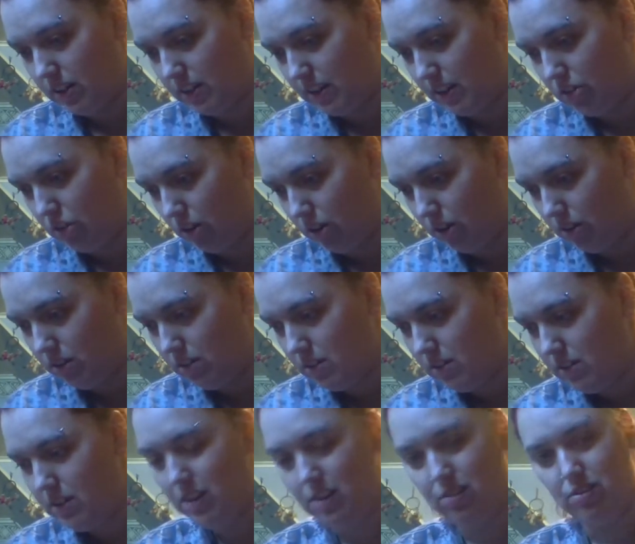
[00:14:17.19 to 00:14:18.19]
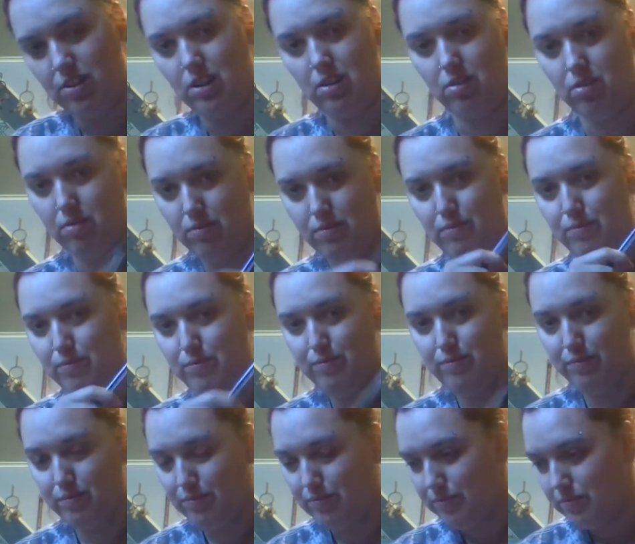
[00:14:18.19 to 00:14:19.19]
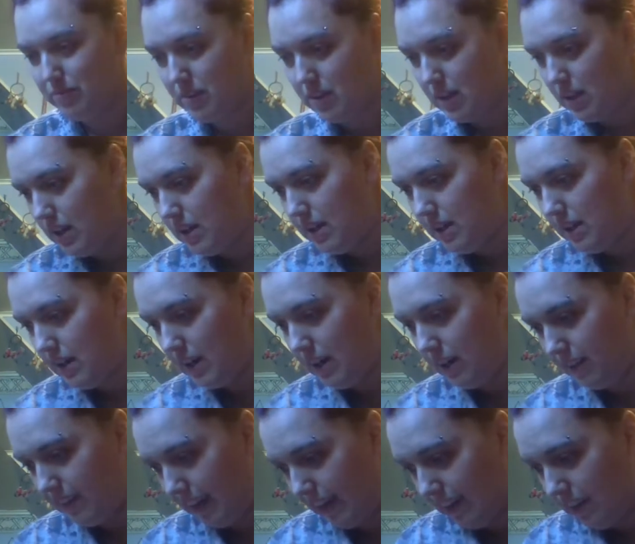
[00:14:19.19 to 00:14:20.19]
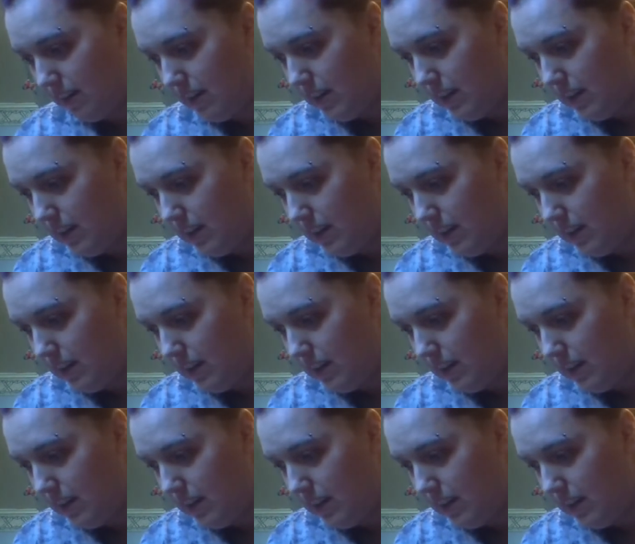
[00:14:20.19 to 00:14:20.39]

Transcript: That's all if you hear that.